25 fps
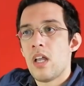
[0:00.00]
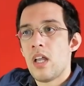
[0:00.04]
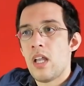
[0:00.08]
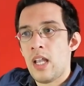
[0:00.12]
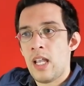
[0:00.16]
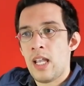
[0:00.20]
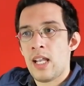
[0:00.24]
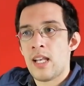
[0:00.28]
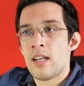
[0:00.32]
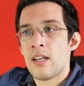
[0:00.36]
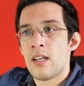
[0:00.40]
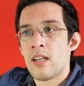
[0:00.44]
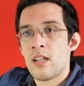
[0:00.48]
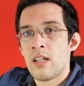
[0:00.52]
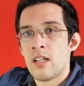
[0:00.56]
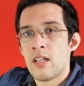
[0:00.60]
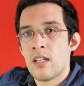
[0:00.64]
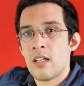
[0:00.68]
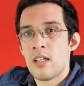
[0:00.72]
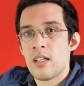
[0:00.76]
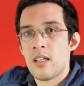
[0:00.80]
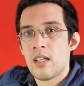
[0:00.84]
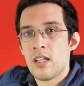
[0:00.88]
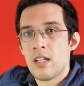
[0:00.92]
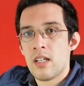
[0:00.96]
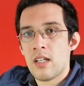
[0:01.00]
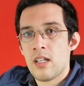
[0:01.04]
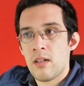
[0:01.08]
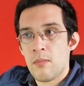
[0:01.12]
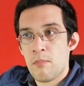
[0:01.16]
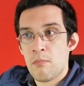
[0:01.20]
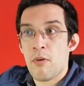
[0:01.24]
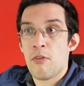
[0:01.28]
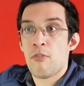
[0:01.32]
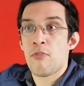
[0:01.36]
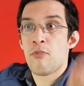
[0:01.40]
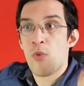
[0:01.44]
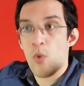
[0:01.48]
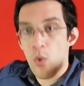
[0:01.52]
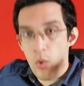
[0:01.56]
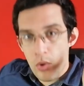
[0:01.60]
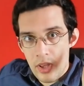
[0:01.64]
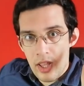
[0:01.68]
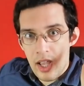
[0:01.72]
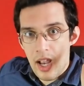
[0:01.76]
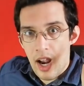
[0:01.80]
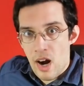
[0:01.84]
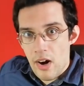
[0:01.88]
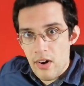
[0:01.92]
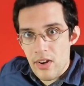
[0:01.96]
in uh, before
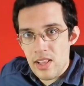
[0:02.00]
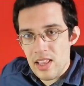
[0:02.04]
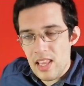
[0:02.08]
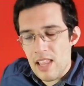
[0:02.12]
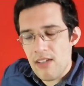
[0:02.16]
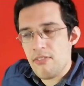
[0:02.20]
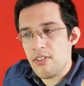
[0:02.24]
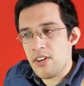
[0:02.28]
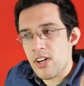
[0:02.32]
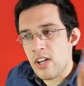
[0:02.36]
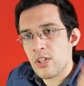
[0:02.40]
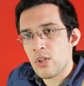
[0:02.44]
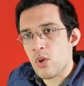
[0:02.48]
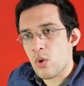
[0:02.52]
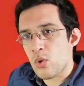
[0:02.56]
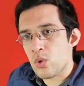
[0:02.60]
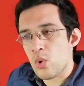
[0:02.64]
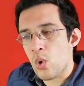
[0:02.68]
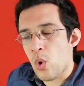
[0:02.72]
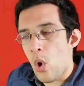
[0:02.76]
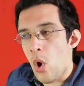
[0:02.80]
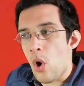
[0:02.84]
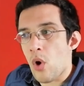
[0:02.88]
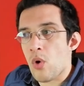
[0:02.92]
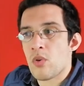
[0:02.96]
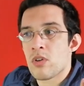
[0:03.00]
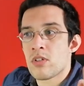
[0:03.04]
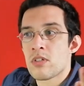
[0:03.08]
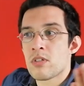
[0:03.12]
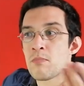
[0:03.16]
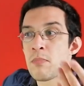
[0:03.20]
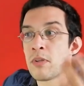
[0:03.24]
they are 11 and go to Hogwarts.